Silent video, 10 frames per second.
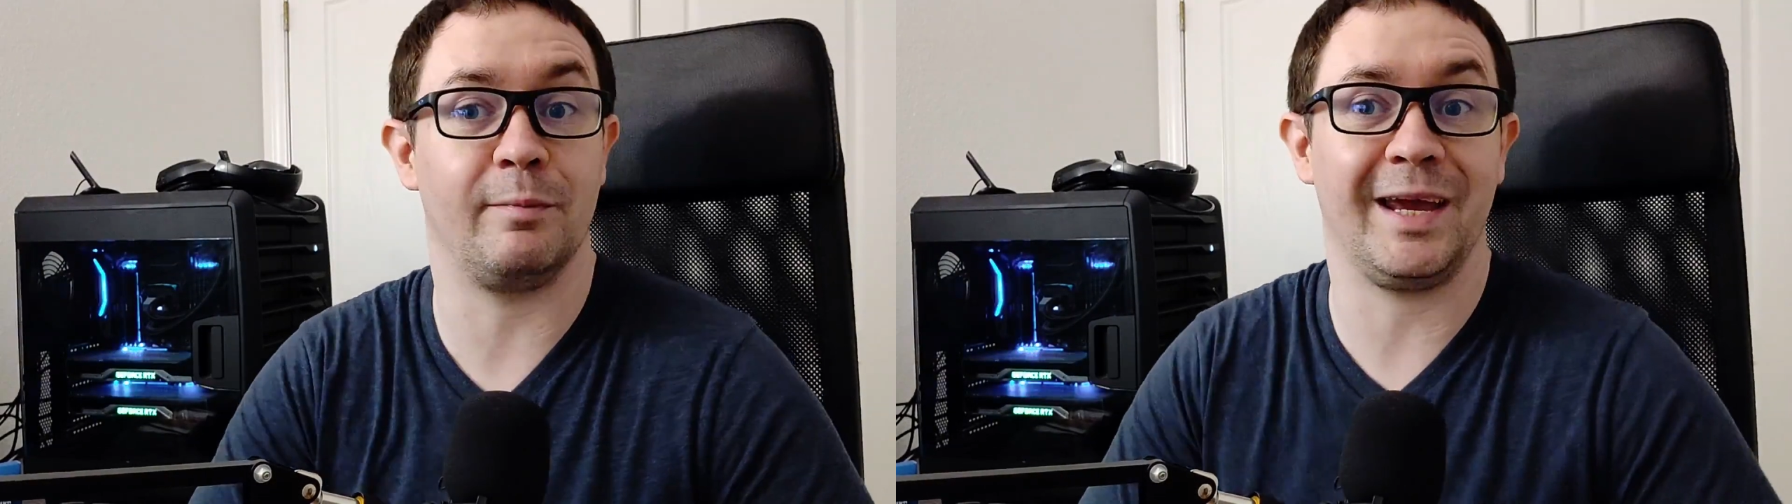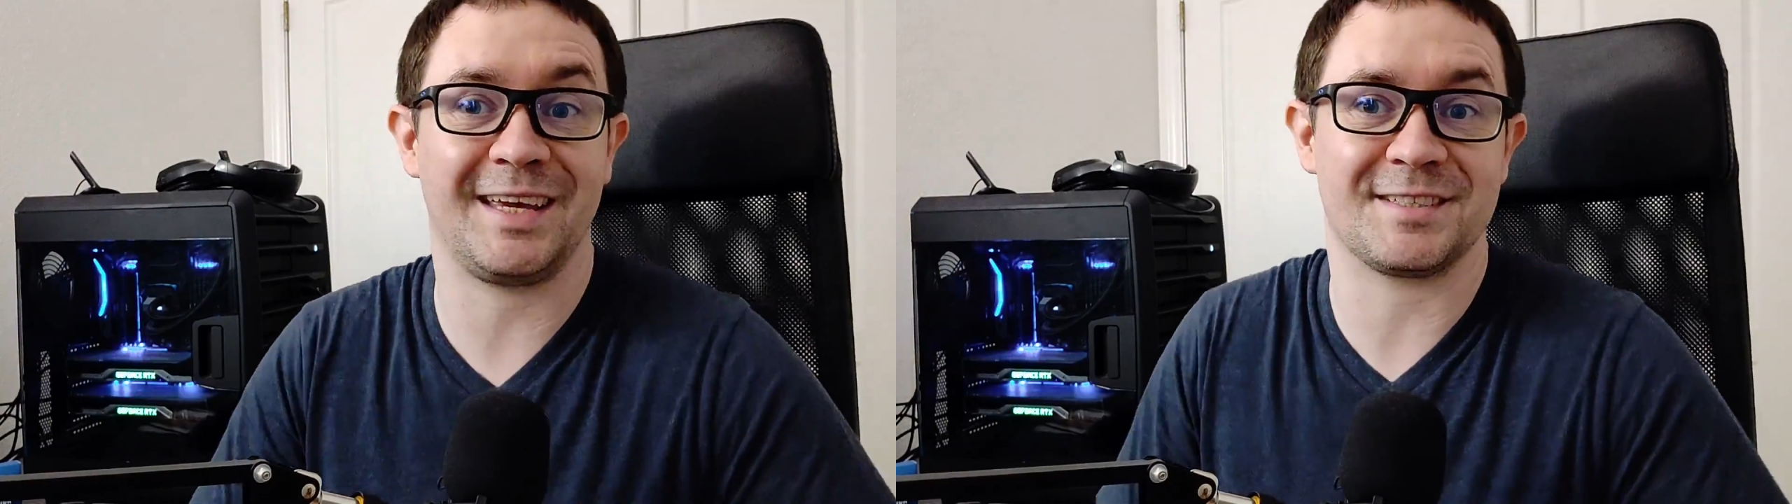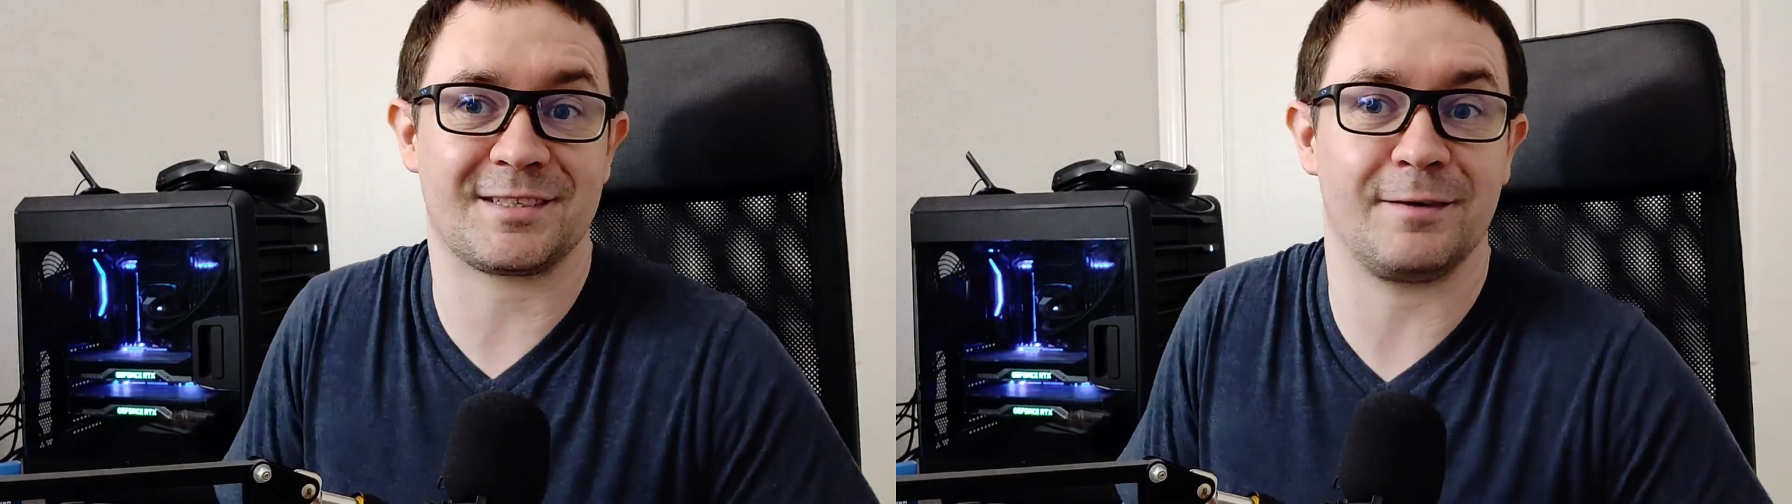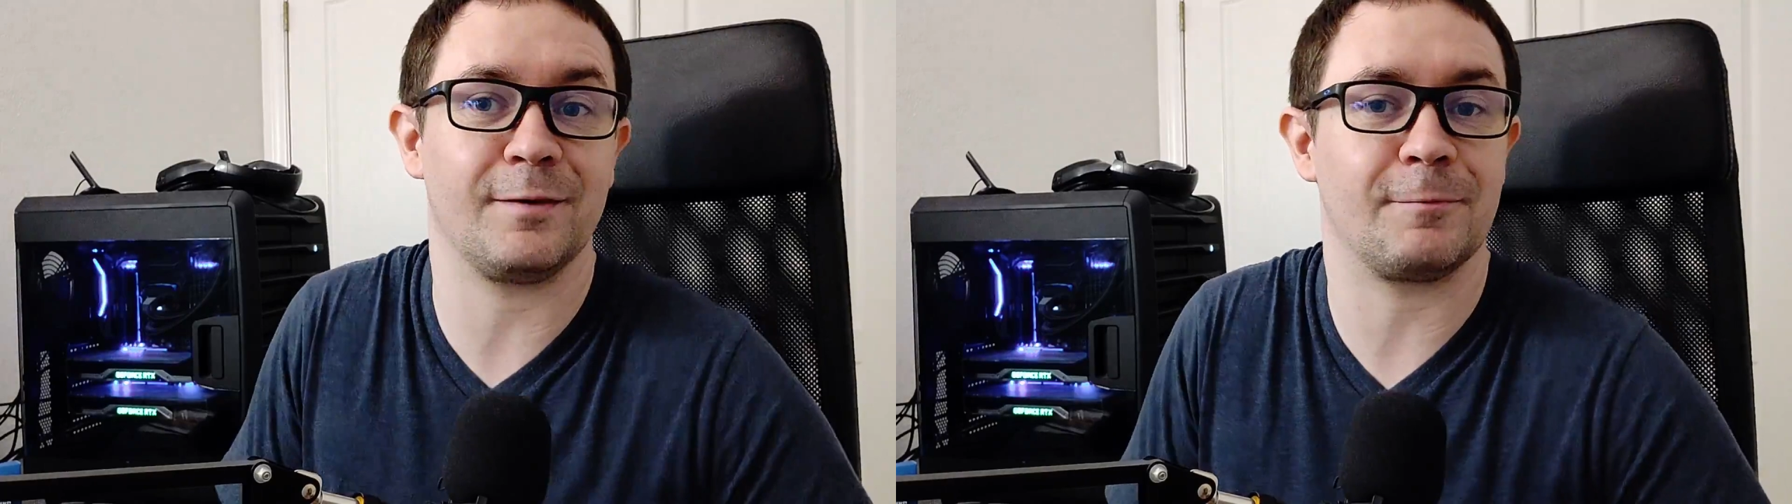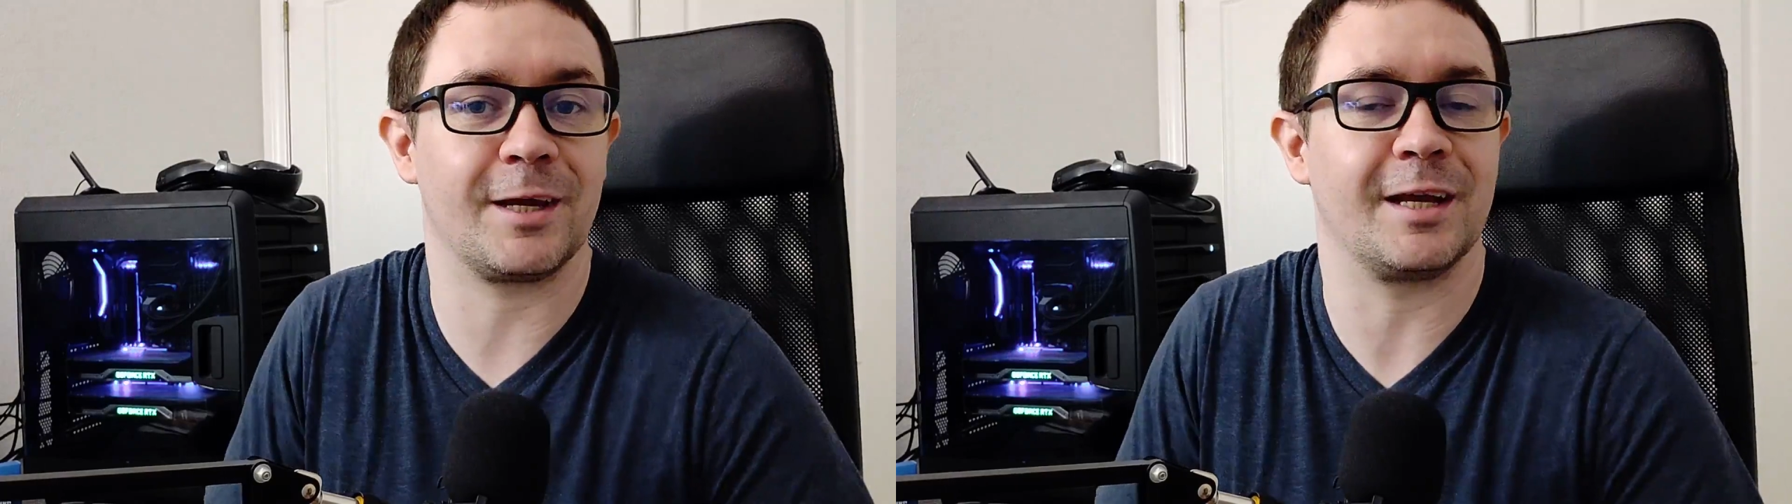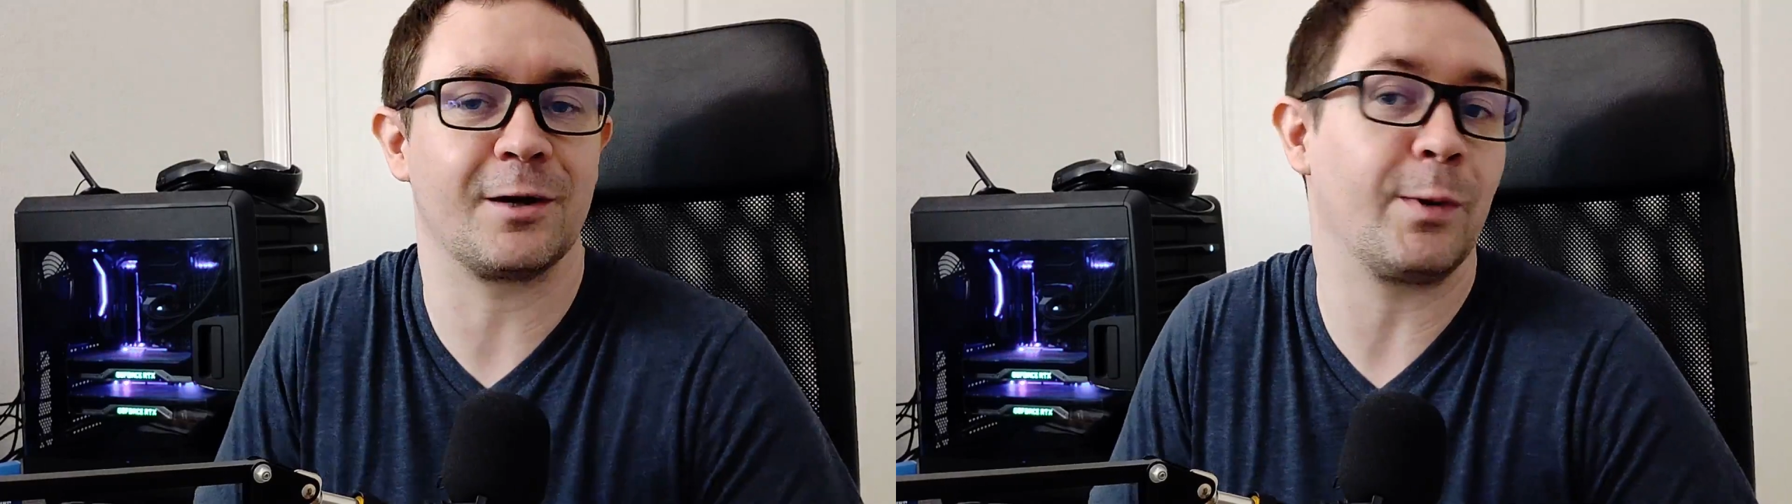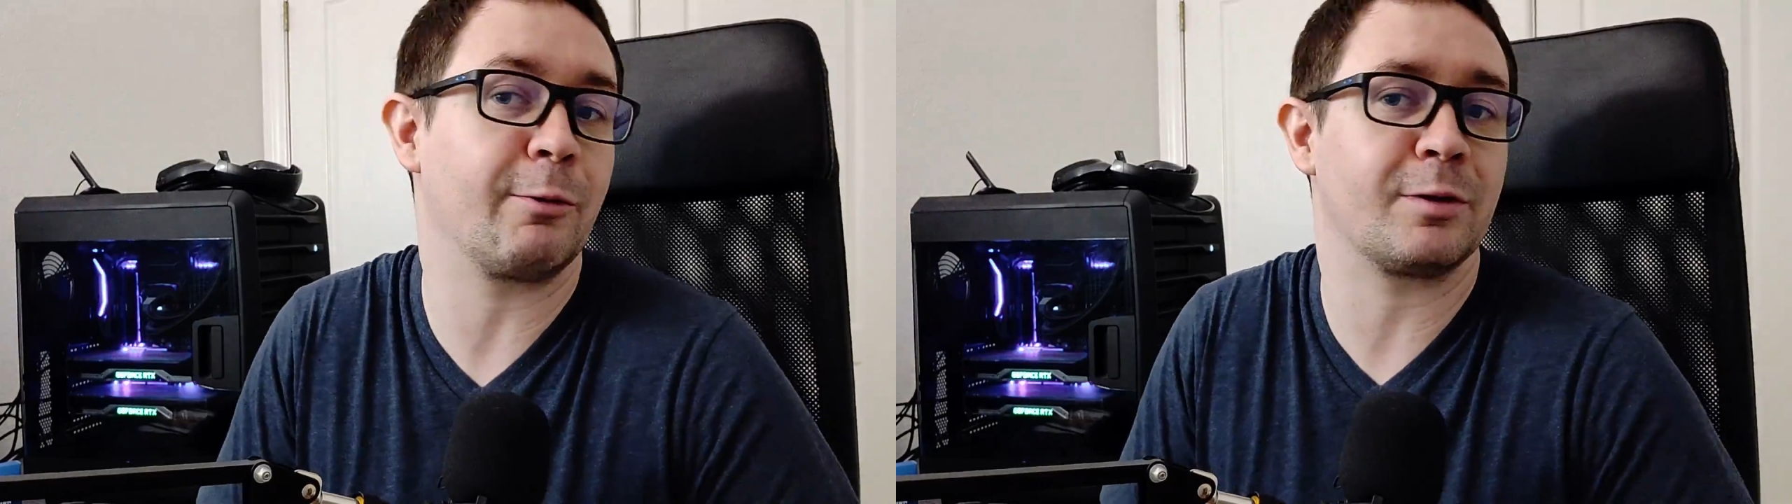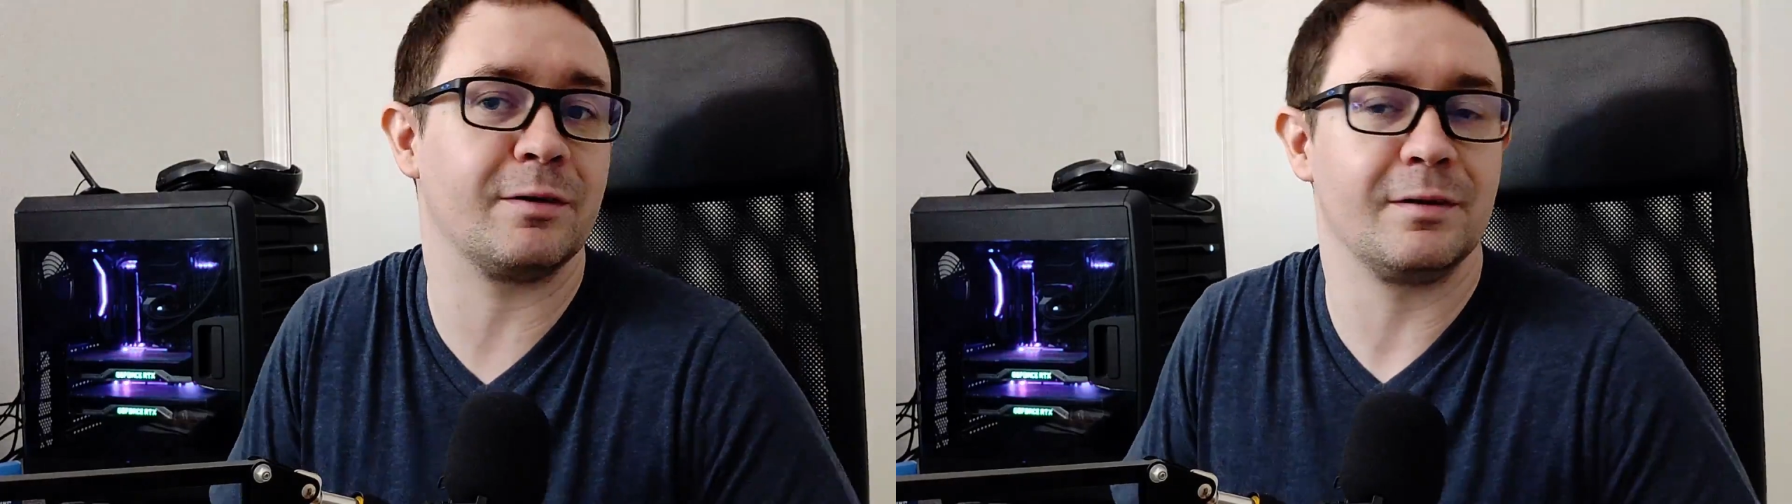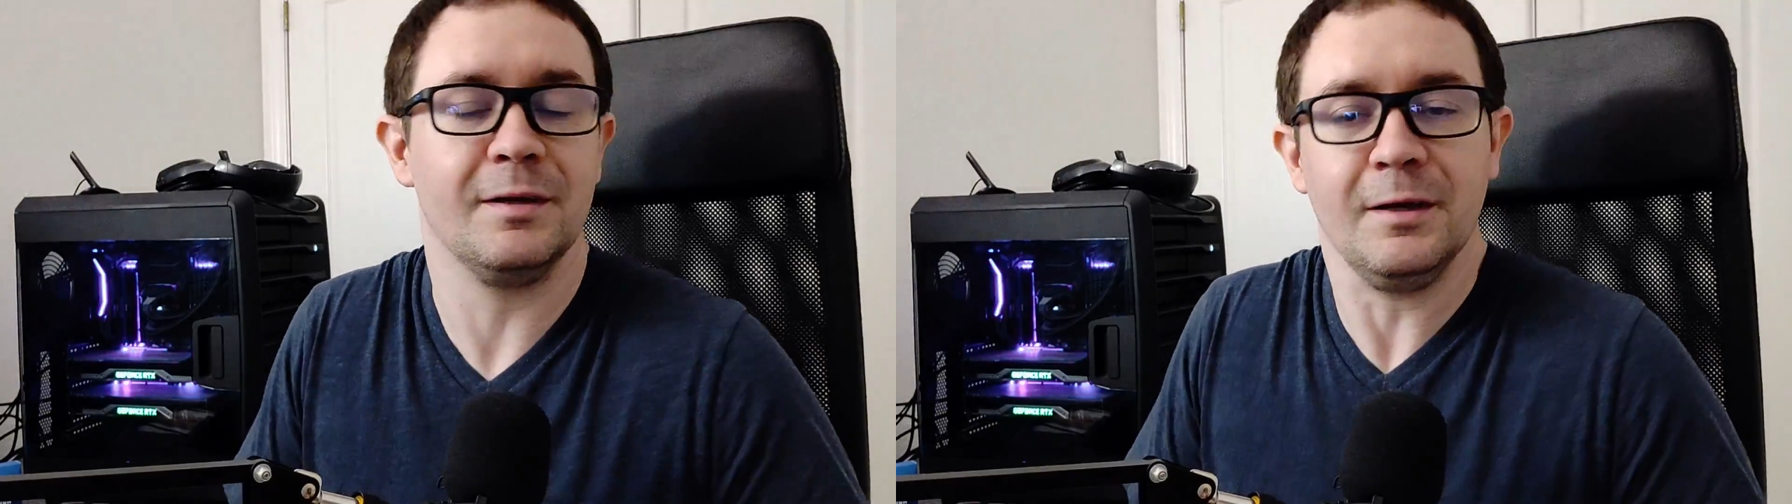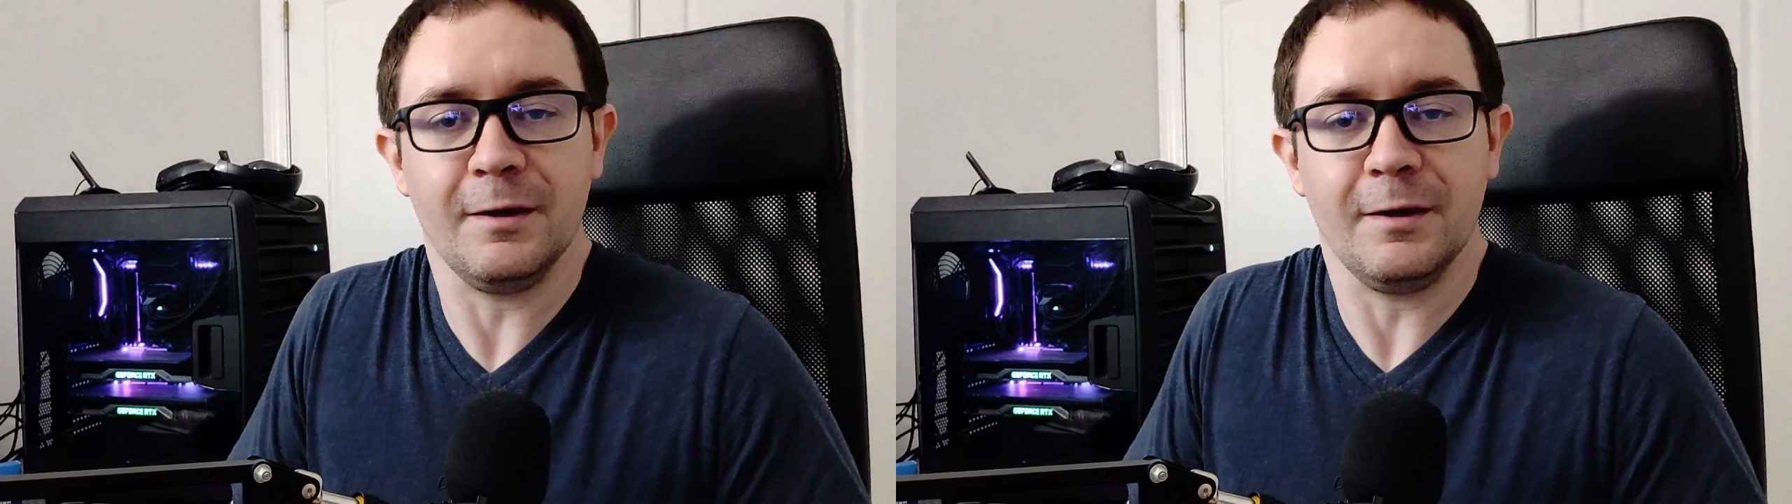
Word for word: making stuff up and getting away with it